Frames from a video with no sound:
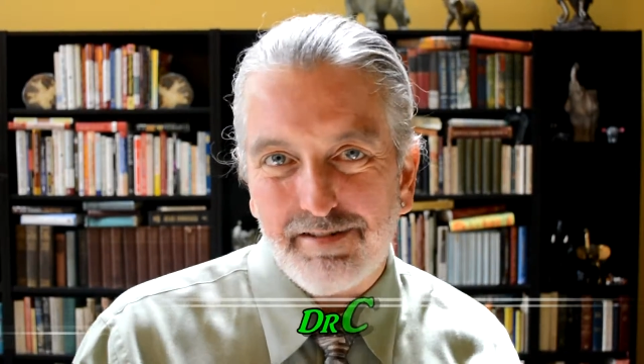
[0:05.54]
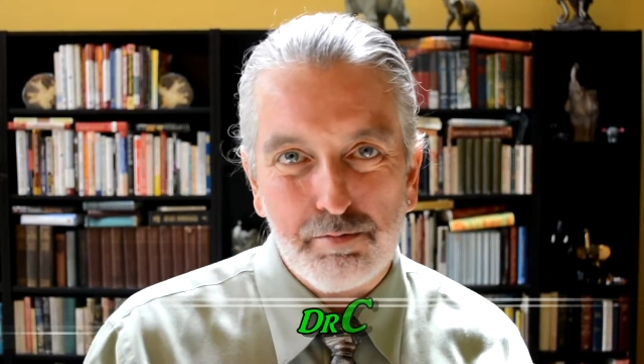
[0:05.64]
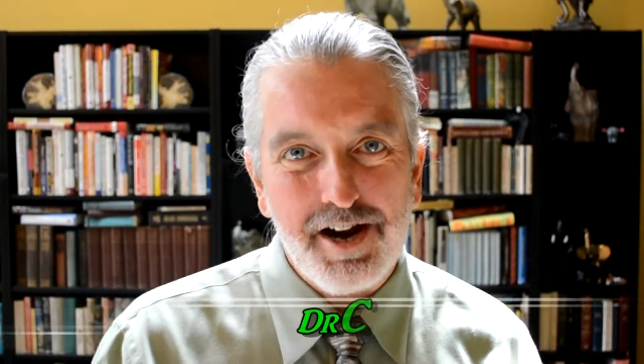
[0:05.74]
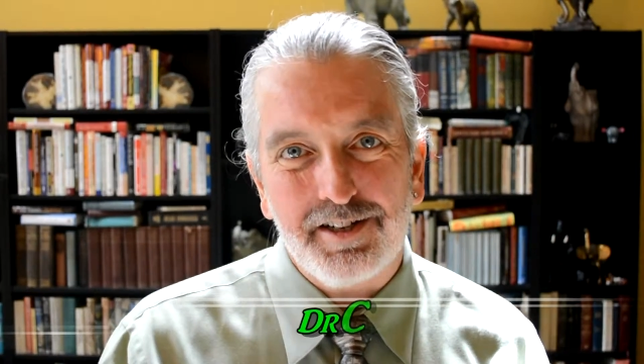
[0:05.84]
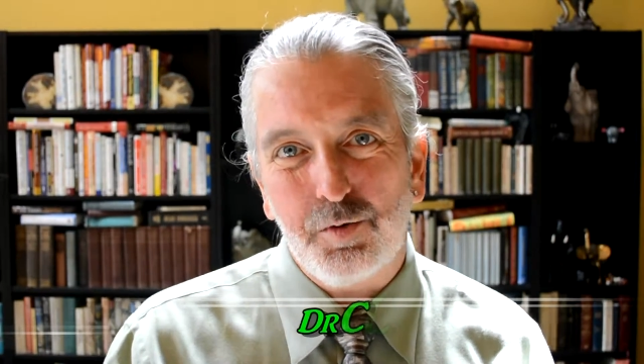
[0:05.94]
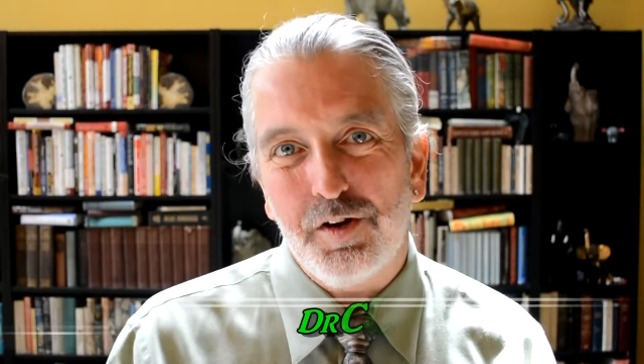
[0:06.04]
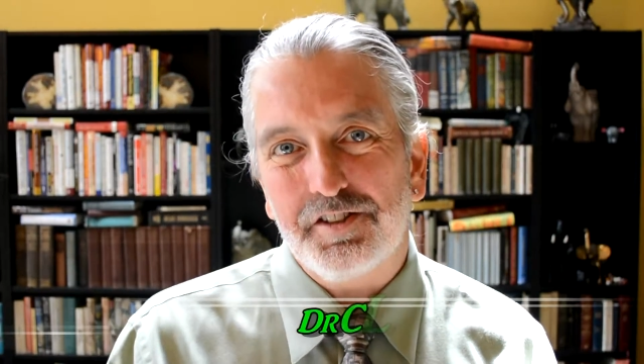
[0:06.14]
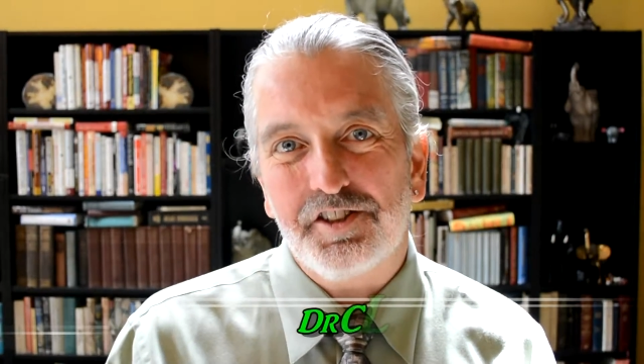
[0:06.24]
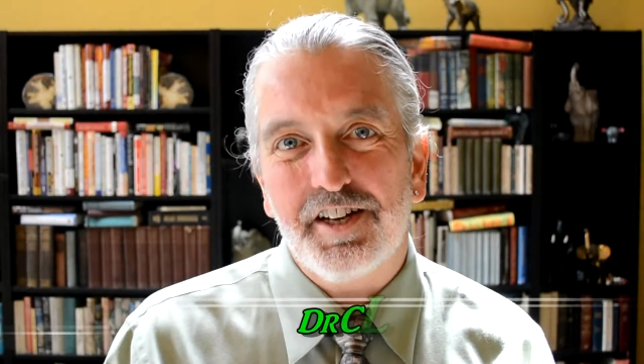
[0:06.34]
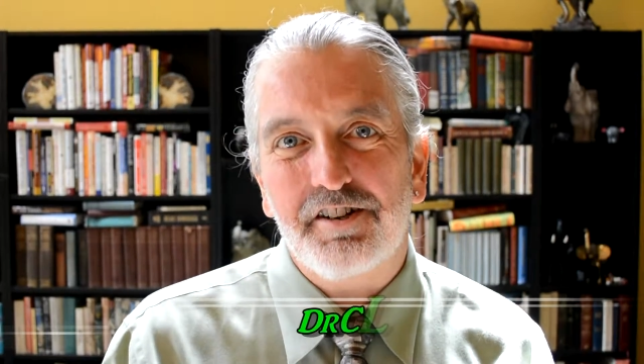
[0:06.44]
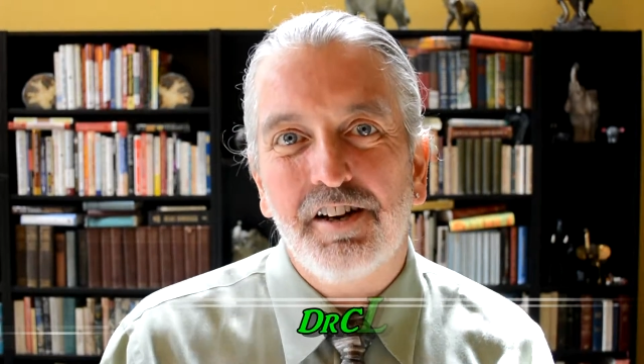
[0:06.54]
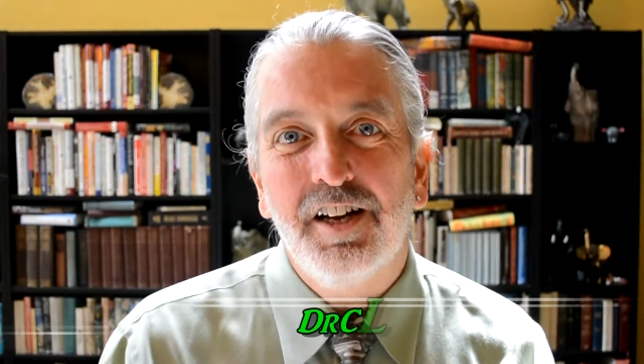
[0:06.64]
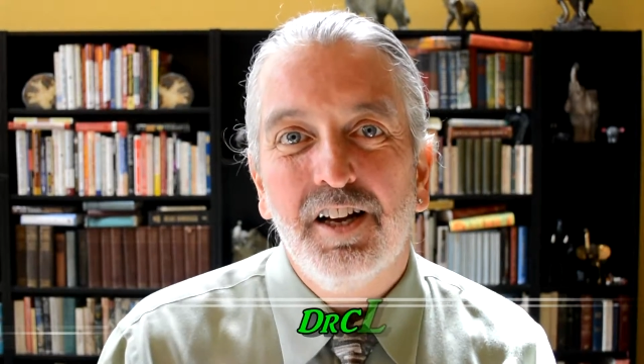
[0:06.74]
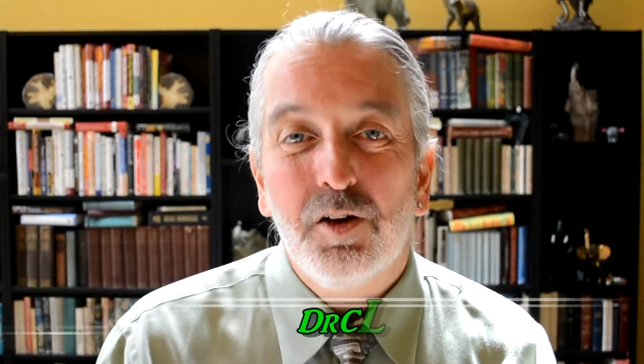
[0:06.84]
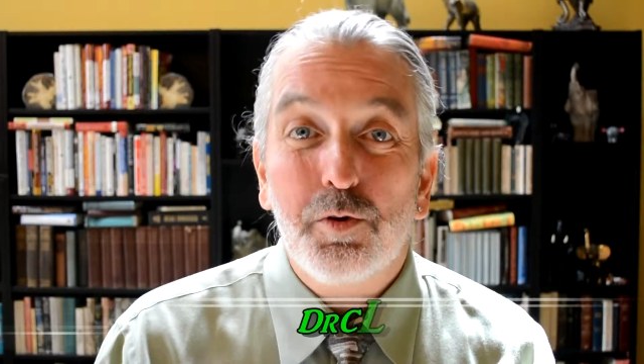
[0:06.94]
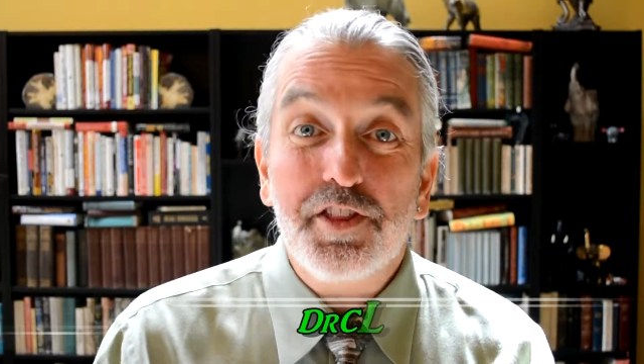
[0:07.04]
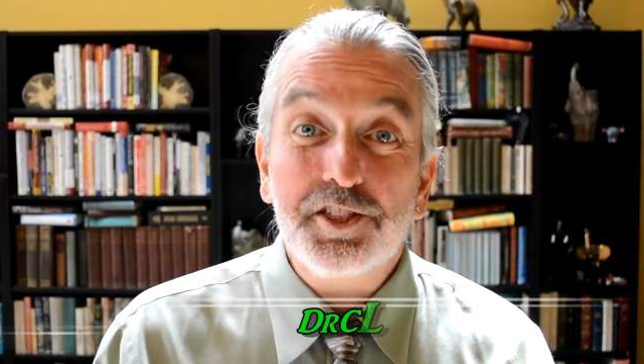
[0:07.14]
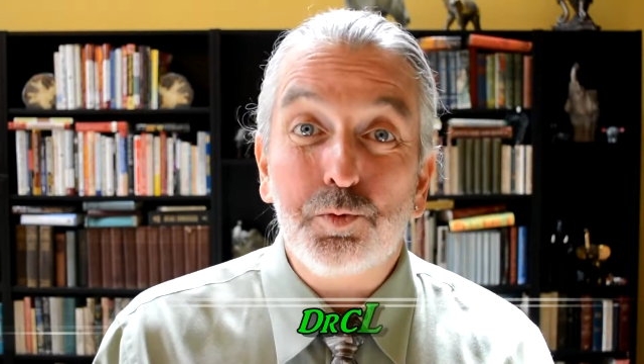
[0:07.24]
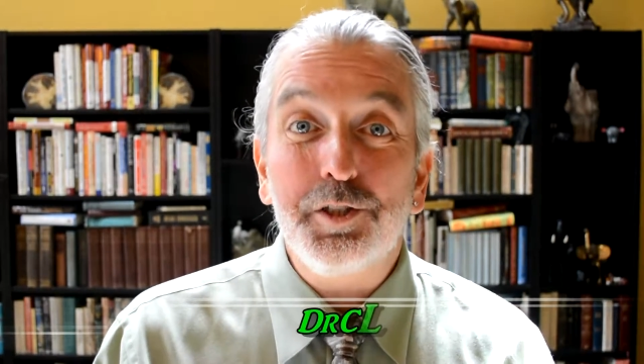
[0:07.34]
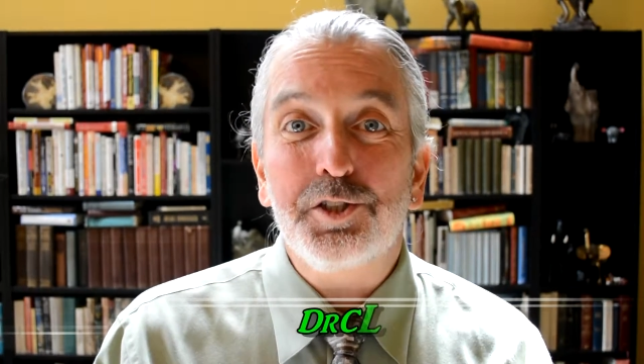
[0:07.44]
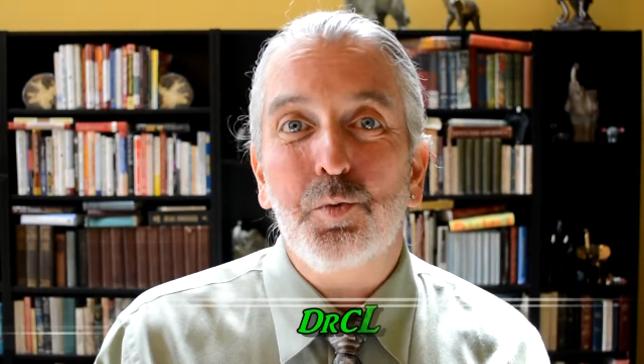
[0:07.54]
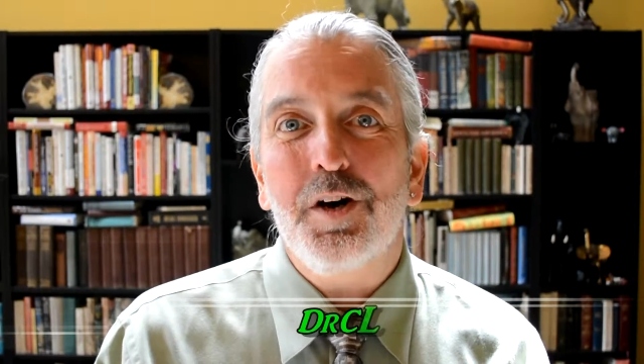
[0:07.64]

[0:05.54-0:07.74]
Chiropractic Wellness Center with this week's